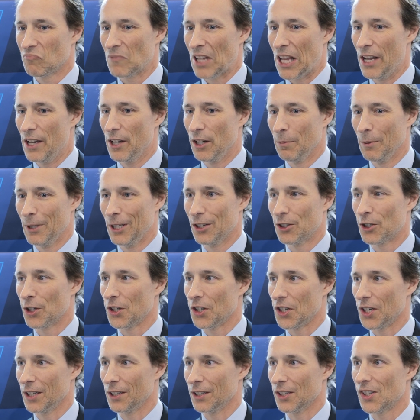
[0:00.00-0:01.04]
It'll be
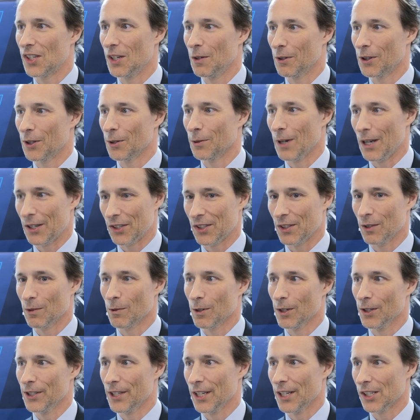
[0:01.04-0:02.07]
interesting to see what the rest of the
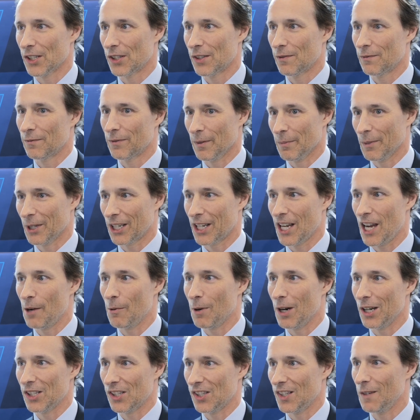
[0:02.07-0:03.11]
world does from a
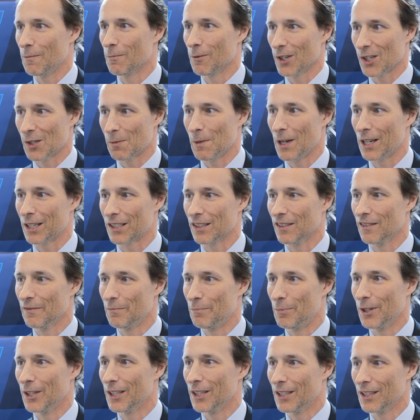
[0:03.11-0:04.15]
KYC perspective,
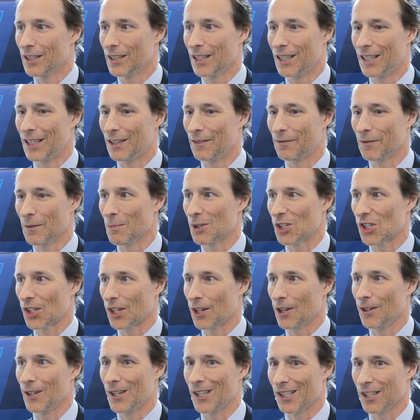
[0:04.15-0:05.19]
but from a
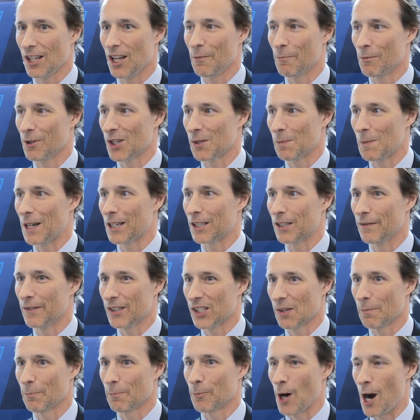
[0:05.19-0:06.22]
securities law perspective,
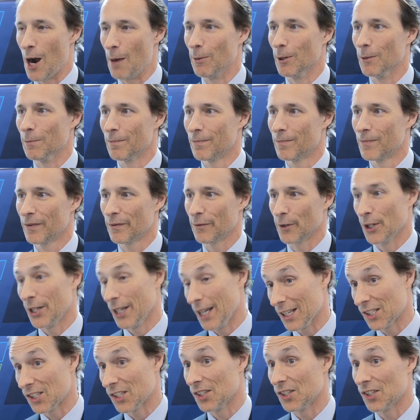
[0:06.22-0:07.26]
it's a problem for
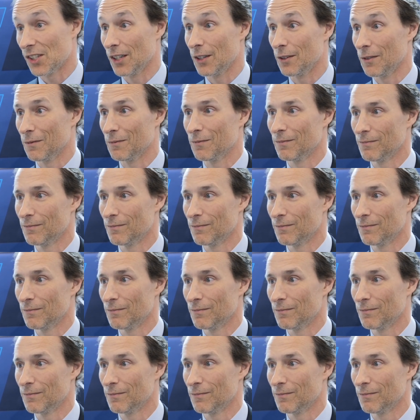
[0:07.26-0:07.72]
the SEC.